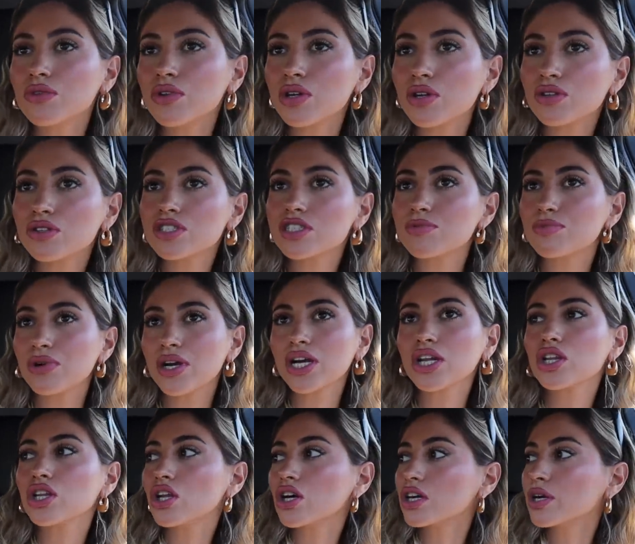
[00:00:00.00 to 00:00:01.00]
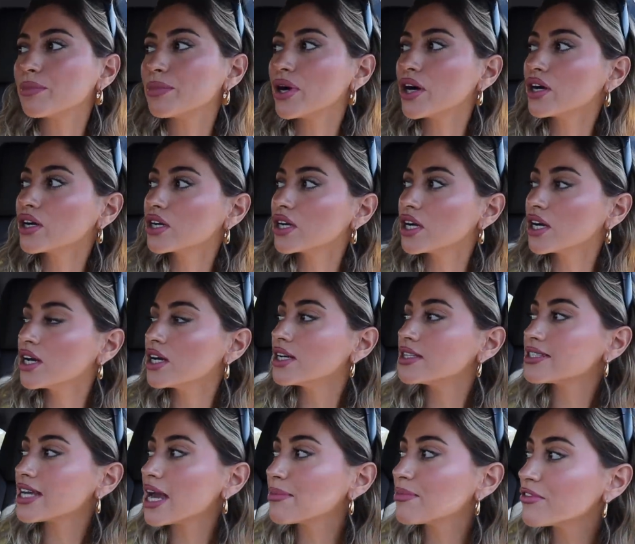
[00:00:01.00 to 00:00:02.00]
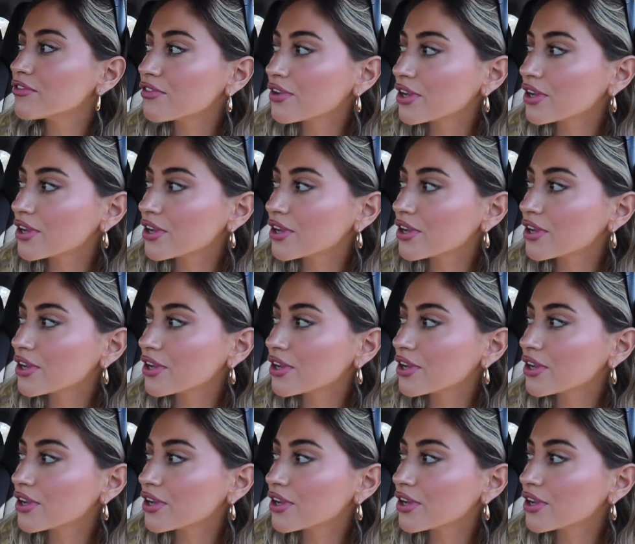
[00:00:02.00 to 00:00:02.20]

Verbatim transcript: little spring lookbook type of